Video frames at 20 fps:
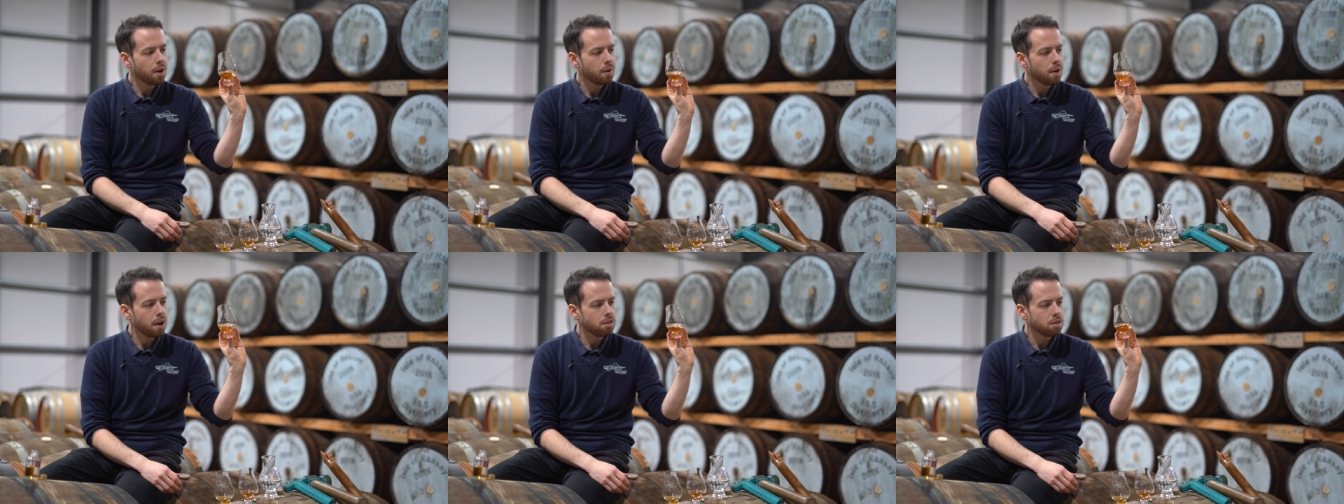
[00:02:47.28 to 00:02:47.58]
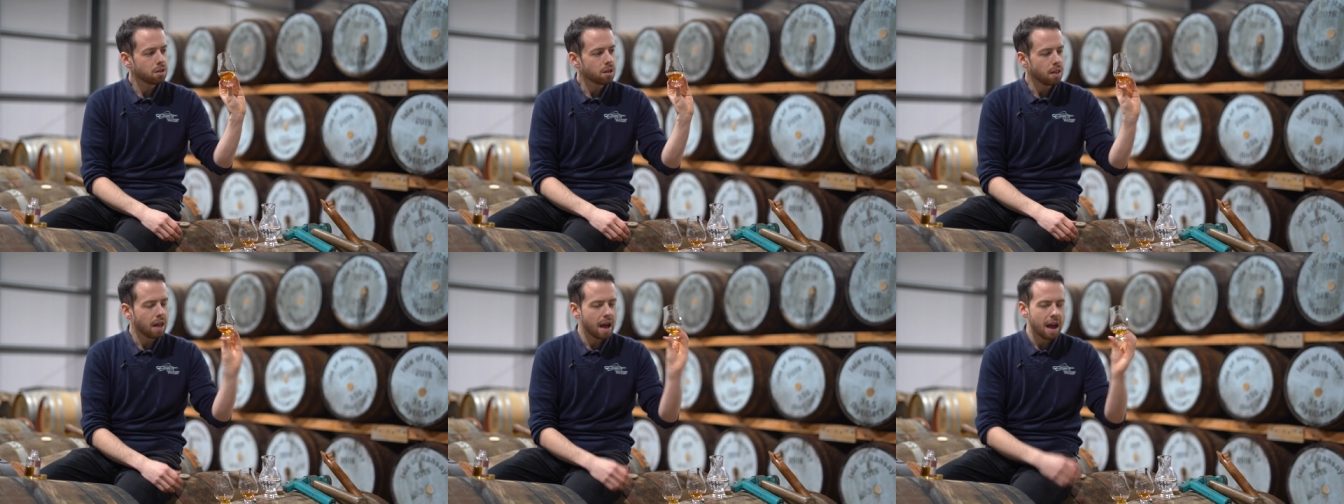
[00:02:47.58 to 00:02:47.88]
it around
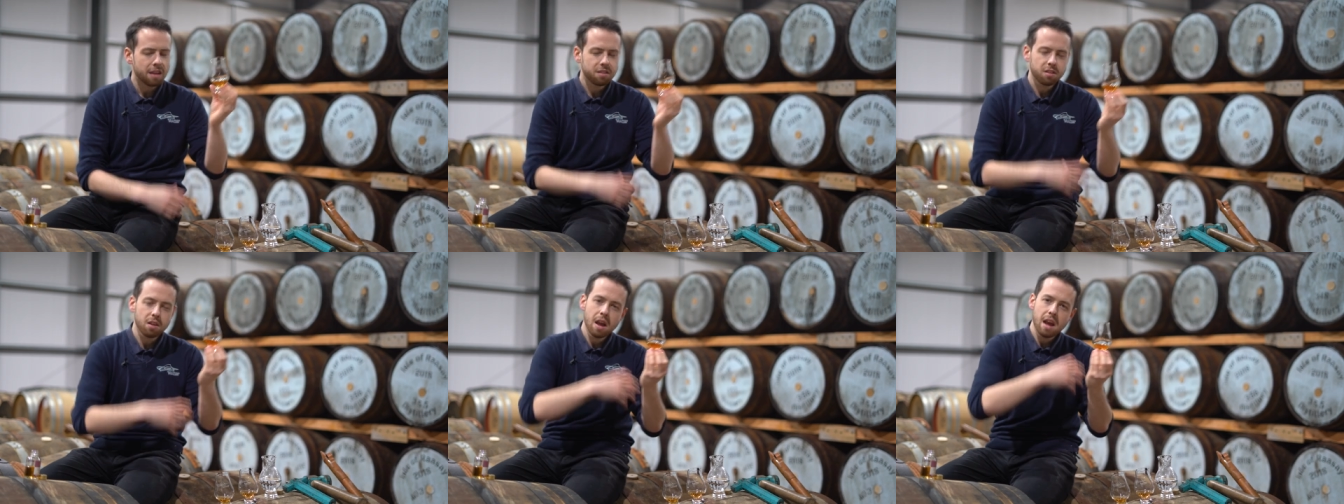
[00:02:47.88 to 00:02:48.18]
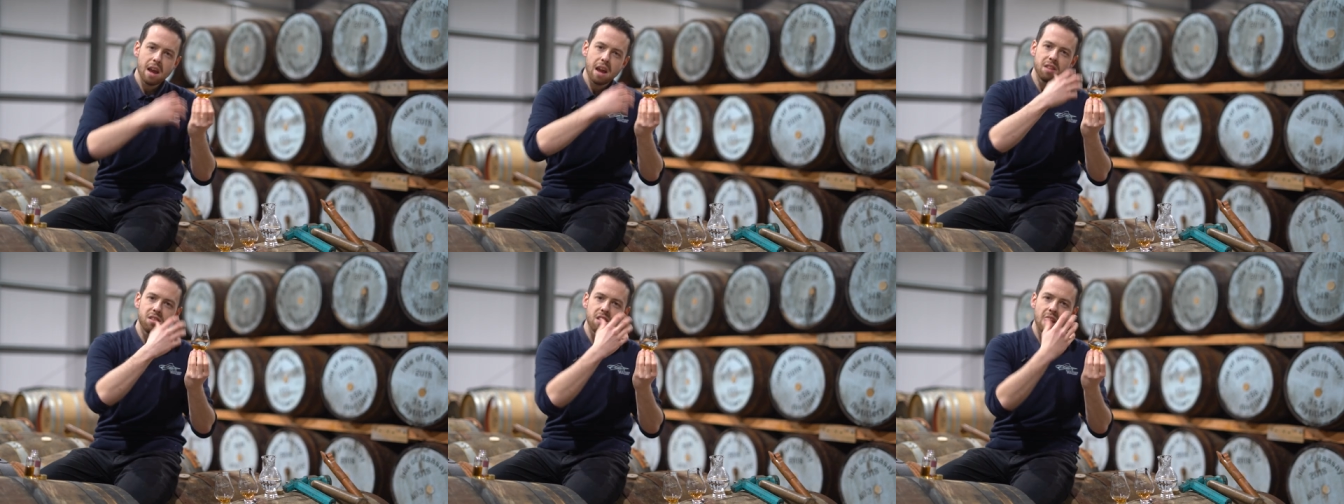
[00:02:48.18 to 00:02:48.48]
the glass,
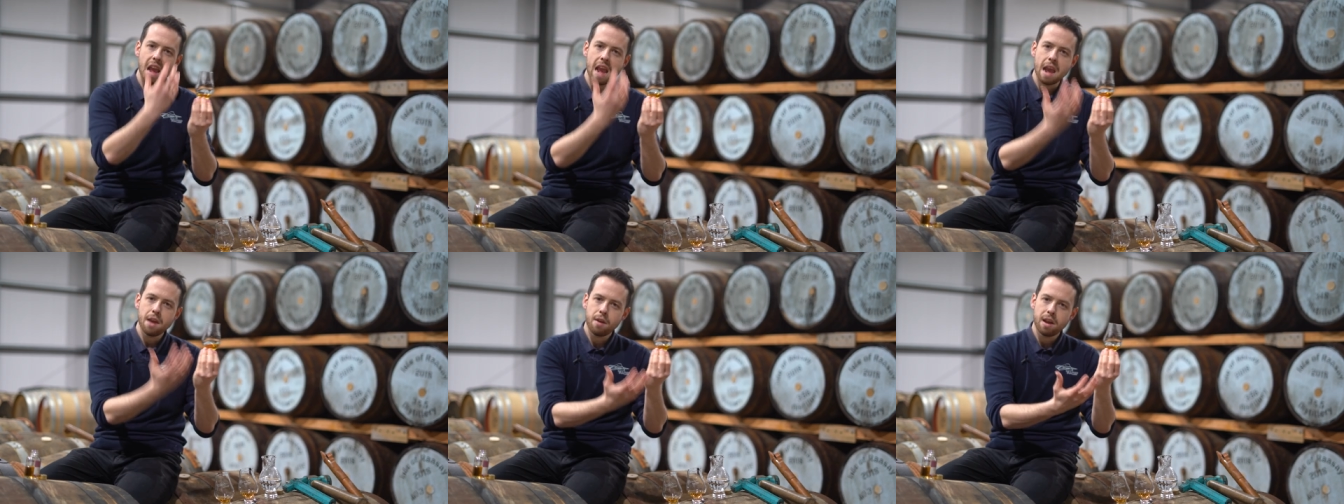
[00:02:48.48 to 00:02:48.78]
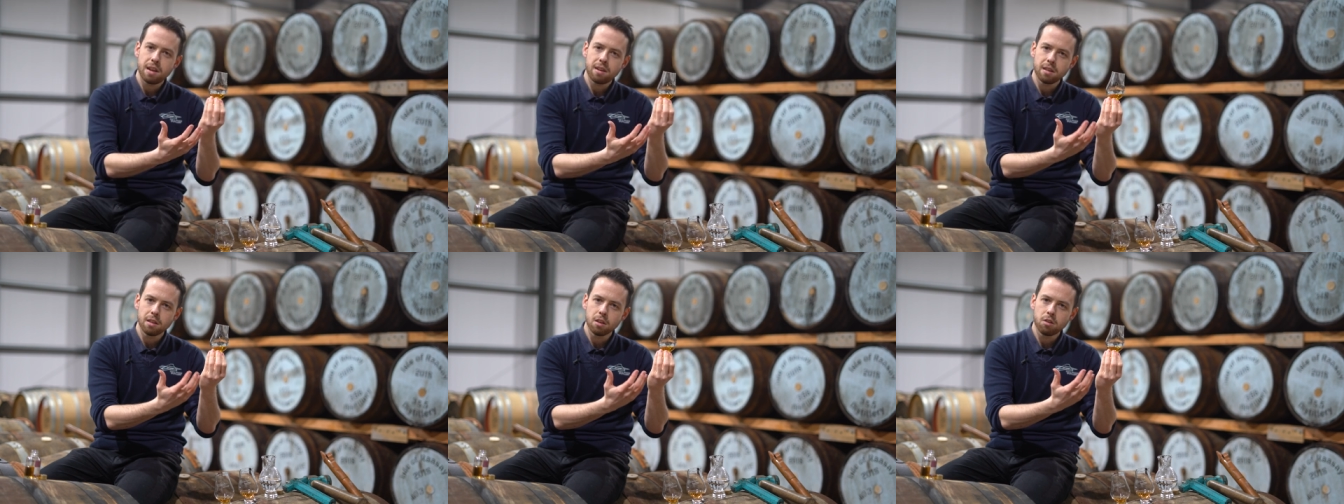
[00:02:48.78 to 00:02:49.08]
it's
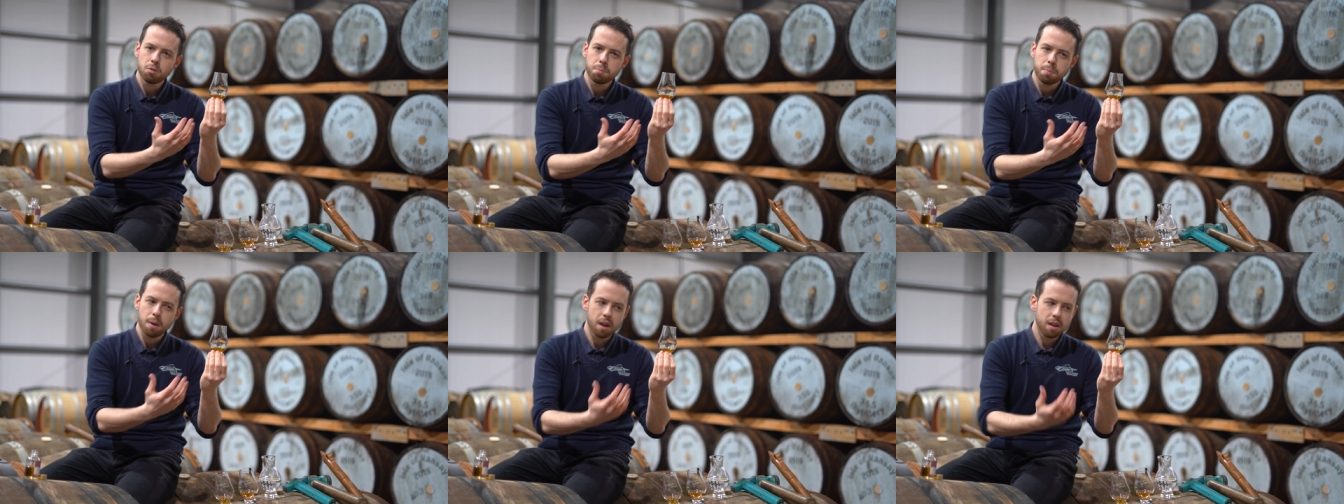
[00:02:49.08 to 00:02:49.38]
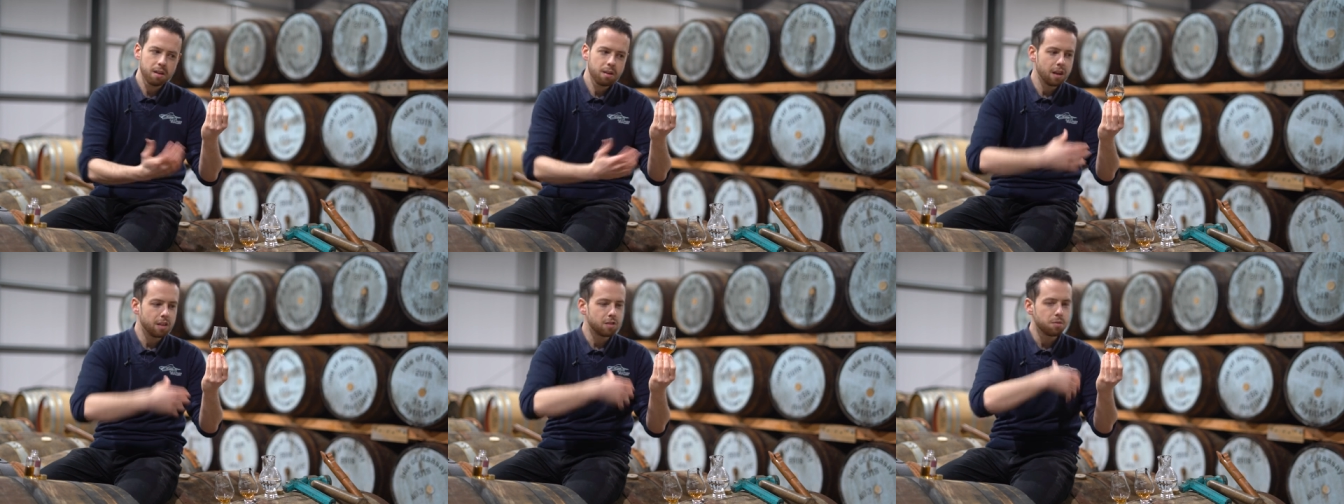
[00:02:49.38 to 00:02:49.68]
aerating the
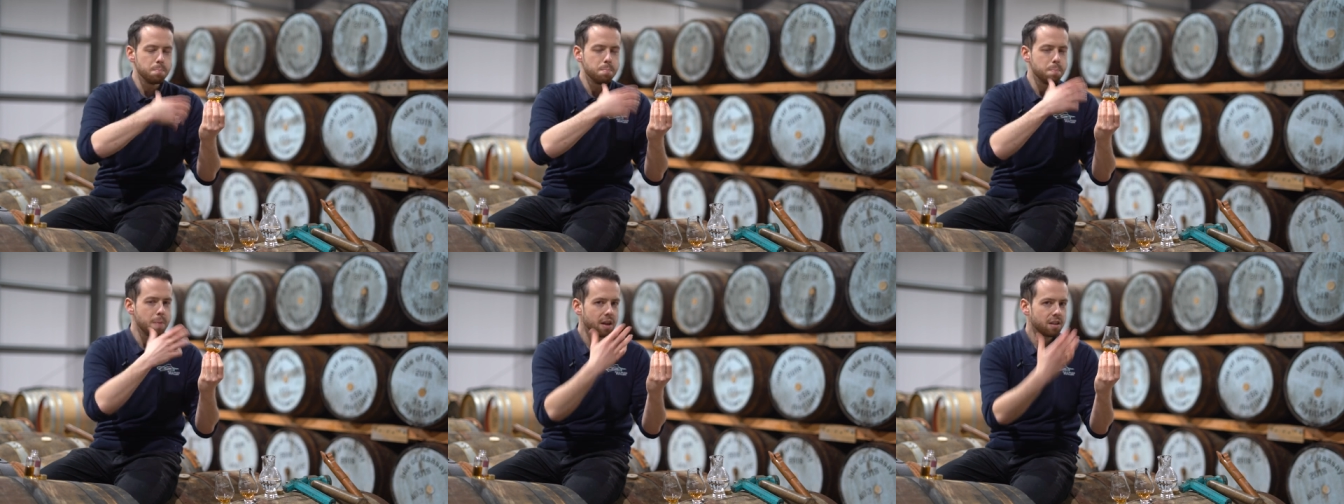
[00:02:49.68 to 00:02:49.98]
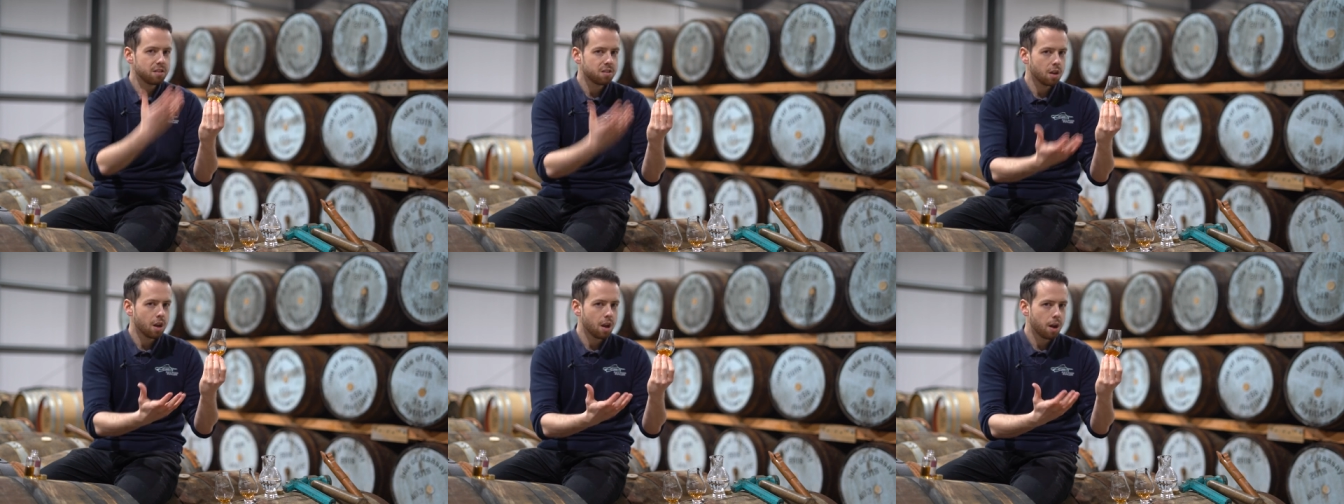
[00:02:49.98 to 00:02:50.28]
spirit, it's
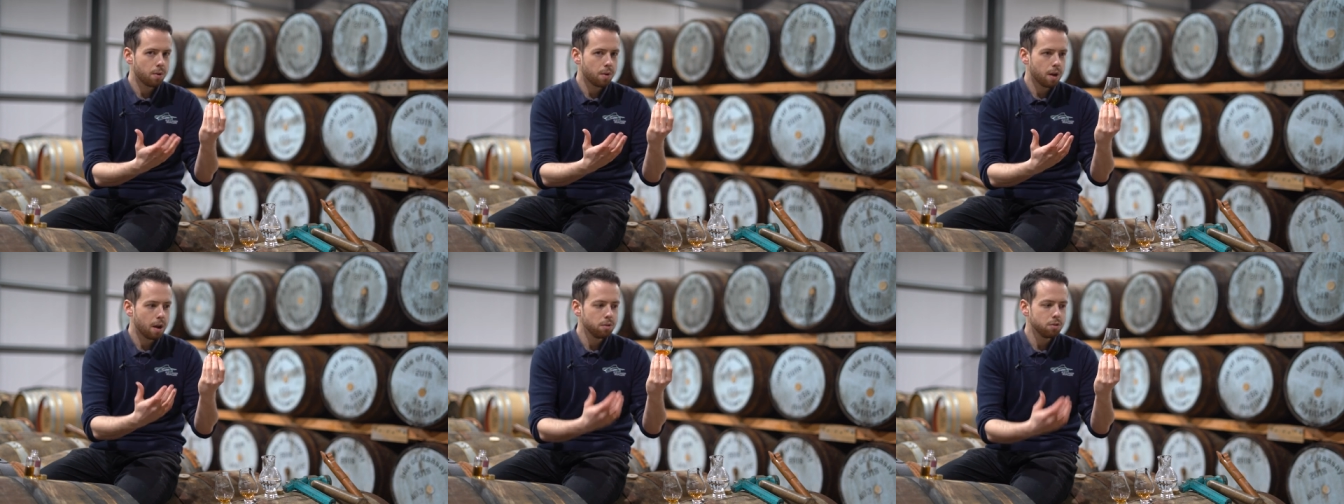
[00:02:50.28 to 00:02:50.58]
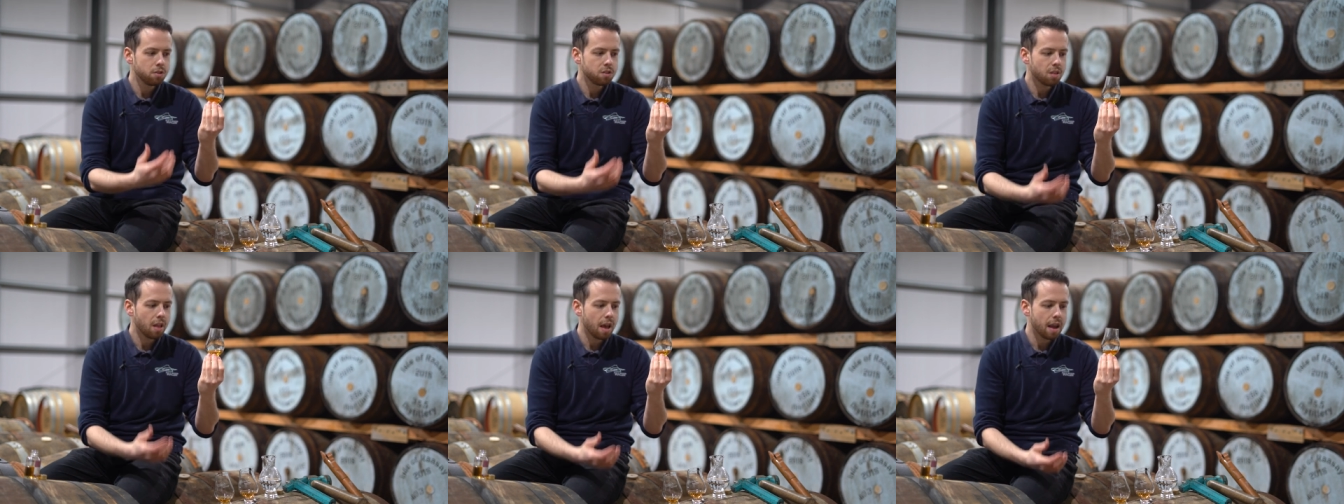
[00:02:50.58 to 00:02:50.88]
mixing it
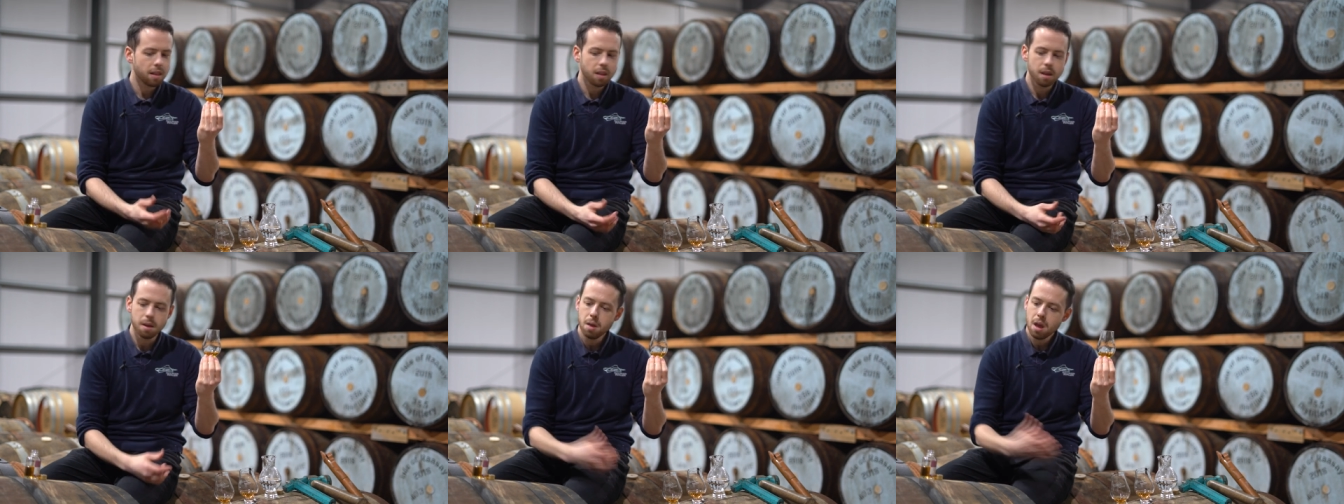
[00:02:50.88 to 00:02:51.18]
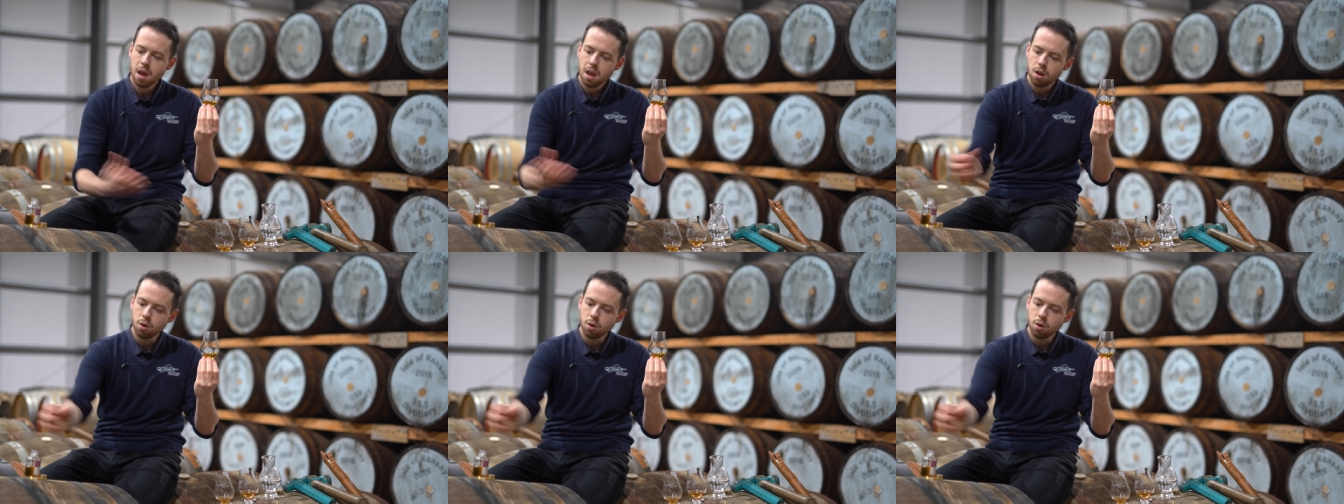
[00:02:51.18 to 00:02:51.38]
around slightly.